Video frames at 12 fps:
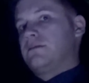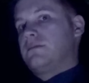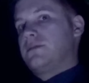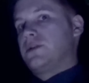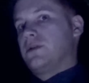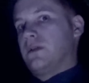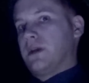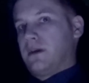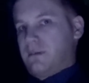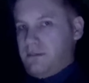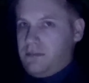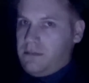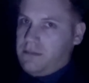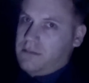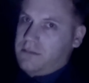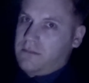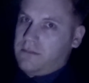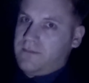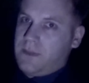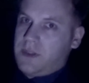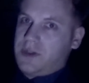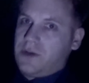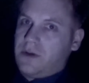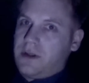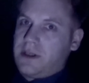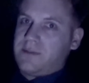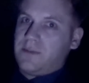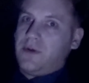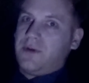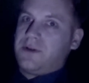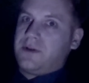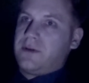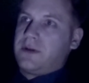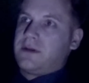Surely there's more to it.